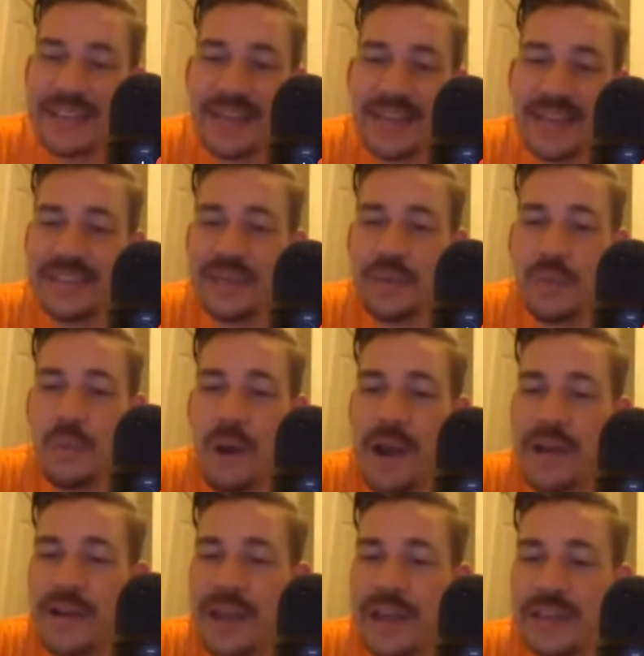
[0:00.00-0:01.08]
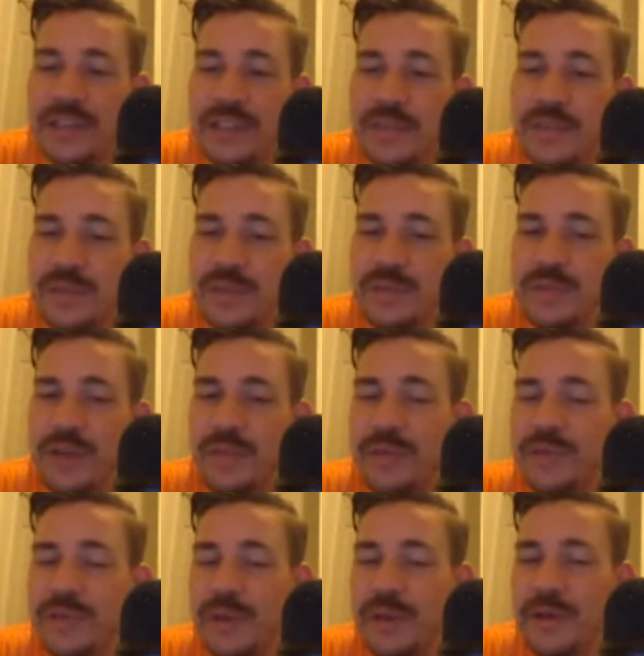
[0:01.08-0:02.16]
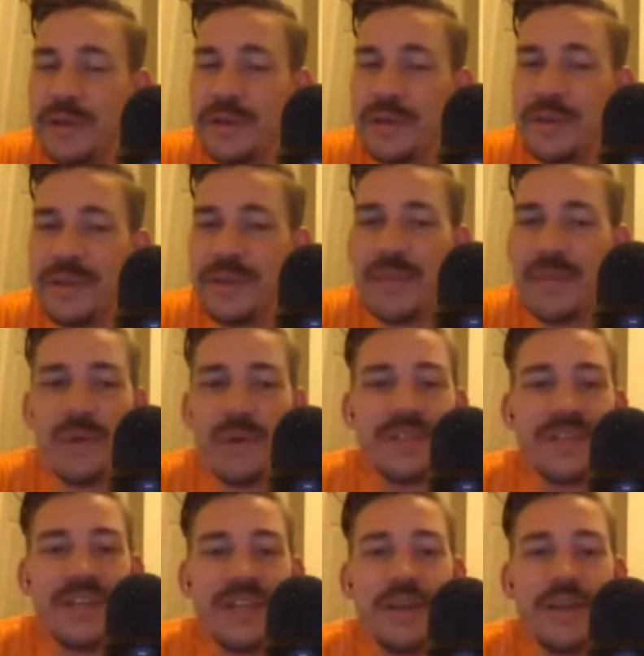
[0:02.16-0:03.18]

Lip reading: I could see why her agents try to persuade her to do that post,